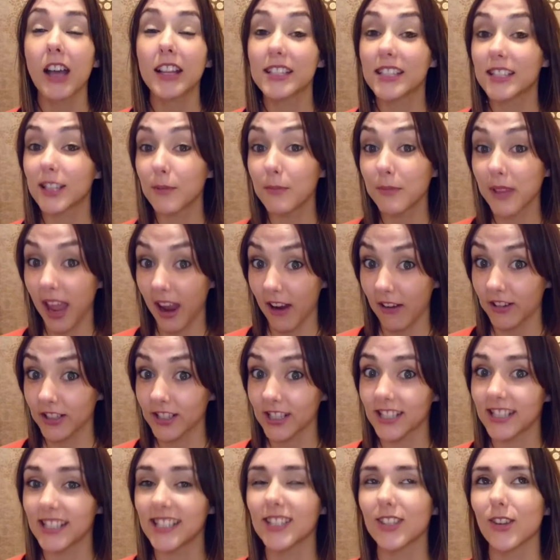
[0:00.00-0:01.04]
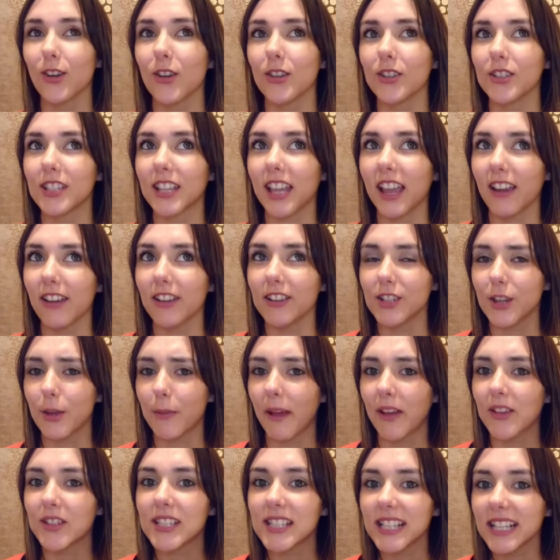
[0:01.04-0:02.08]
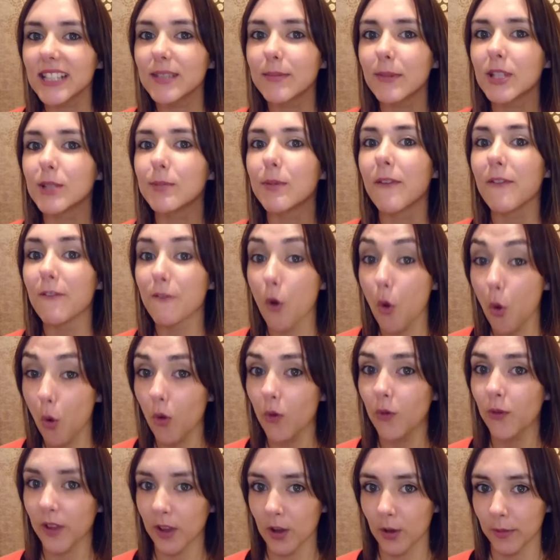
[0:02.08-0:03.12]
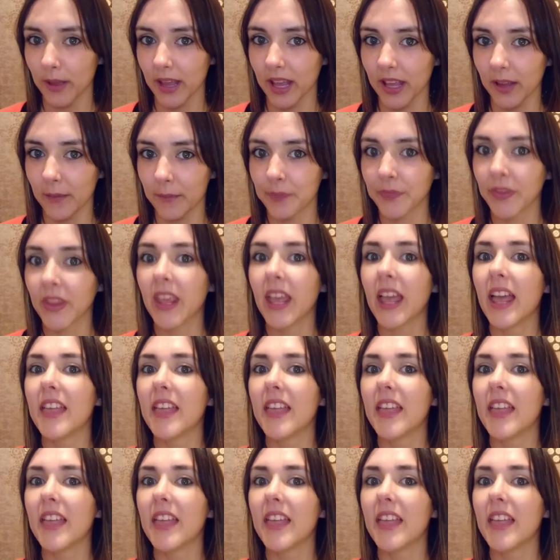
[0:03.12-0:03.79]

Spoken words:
some characters he's got into character about 6 months before filming,